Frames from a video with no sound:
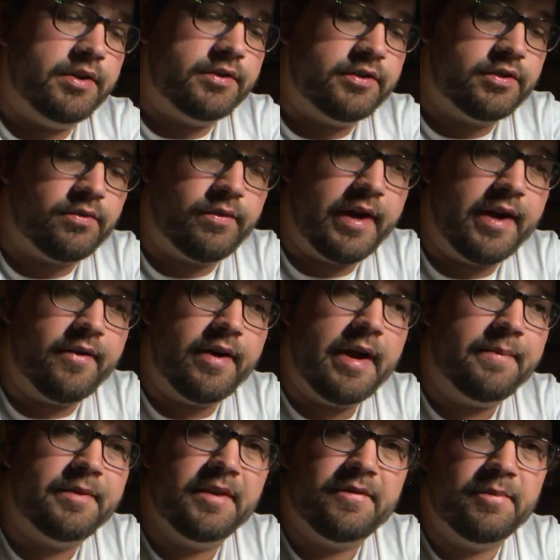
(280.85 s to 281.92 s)
saran
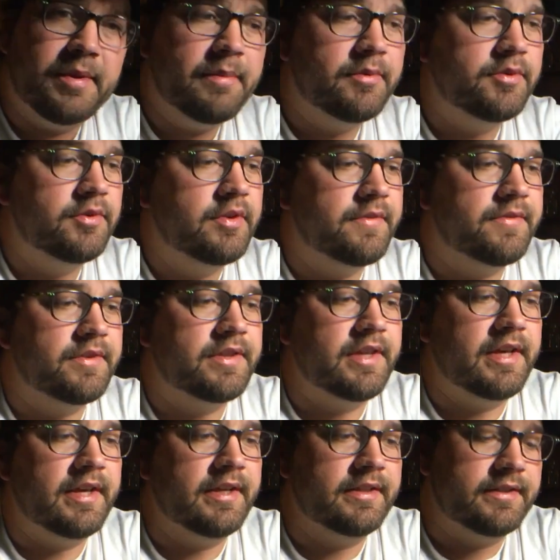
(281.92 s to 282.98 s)
wrap. Different people do different
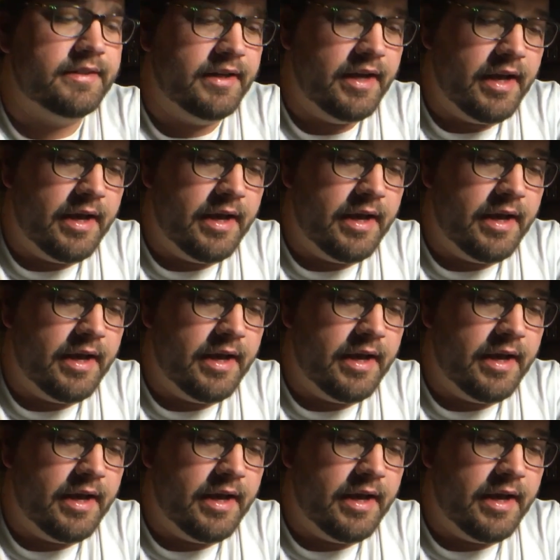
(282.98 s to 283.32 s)
things.